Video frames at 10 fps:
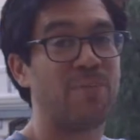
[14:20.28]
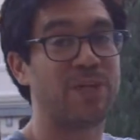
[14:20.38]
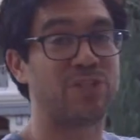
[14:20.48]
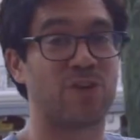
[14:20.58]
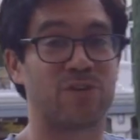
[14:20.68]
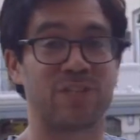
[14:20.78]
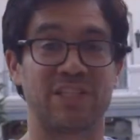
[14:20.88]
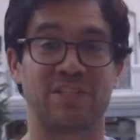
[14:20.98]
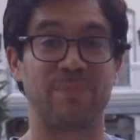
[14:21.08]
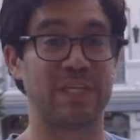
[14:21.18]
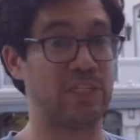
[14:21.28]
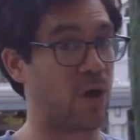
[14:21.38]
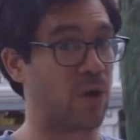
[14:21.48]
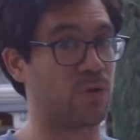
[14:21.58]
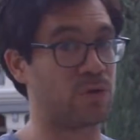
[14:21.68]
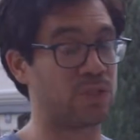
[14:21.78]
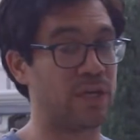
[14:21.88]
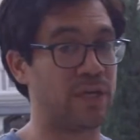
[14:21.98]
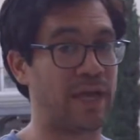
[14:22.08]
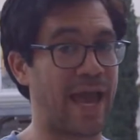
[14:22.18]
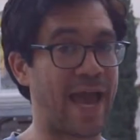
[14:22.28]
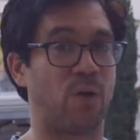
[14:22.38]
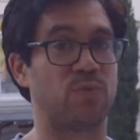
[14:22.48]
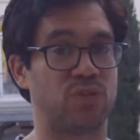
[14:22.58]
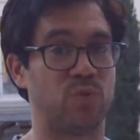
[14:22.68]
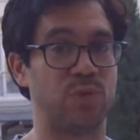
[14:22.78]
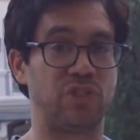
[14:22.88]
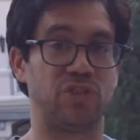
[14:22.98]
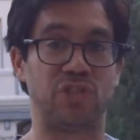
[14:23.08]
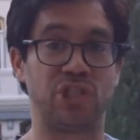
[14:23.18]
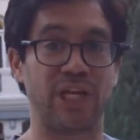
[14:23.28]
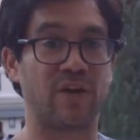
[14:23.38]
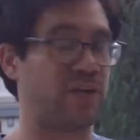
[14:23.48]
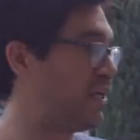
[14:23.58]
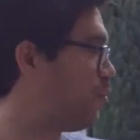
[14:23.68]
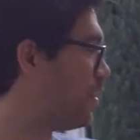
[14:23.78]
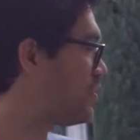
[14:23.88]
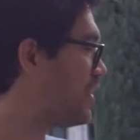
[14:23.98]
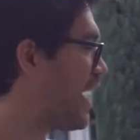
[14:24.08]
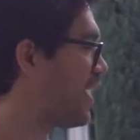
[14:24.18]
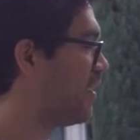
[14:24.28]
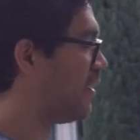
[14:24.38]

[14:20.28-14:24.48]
McDonald's has the McDonald's House, which is the charity. What's that?